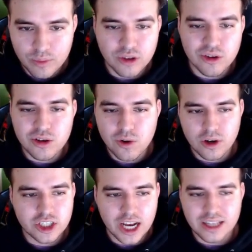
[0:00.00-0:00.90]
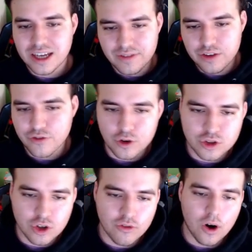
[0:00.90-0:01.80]
the New York Jets have the first
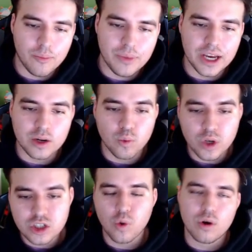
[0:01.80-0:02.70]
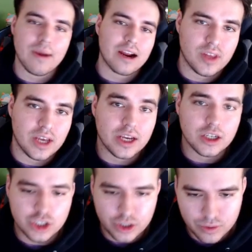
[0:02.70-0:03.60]
overall pick, and which quarterback are going to
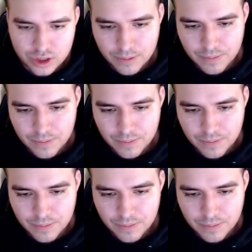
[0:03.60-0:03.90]
choose?